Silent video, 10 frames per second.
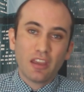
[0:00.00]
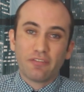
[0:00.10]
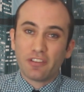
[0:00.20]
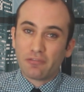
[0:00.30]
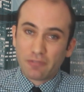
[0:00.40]

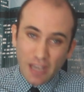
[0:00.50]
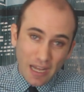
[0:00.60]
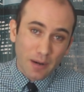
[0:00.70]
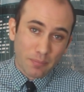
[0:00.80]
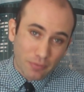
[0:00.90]
If you've
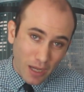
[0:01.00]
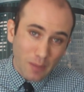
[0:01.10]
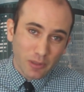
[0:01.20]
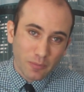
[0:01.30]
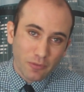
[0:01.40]
got a
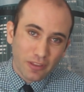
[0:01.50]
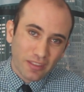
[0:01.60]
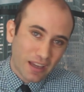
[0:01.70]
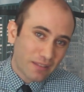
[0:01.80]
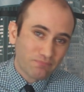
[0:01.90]
problem
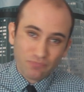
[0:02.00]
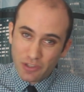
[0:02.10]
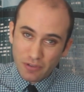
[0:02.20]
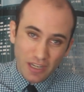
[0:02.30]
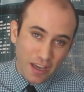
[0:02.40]
with that,
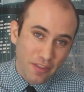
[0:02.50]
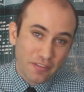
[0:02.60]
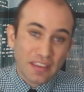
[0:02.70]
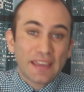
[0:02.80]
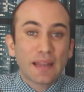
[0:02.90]
you can
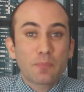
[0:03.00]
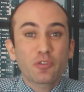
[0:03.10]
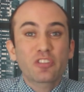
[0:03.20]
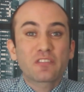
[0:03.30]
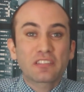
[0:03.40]
either take it
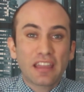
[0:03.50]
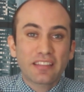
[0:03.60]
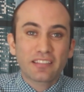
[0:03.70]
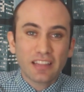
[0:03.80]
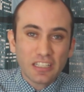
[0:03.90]
up with your
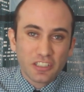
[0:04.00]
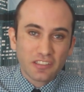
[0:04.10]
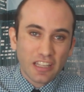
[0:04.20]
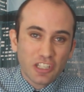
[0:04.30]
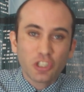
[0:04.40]
state's
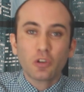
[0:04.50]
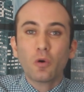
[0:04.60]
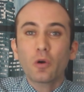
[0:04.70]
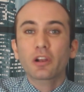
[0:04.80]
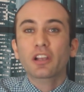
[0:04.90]
legislature
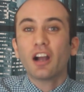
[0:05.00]
or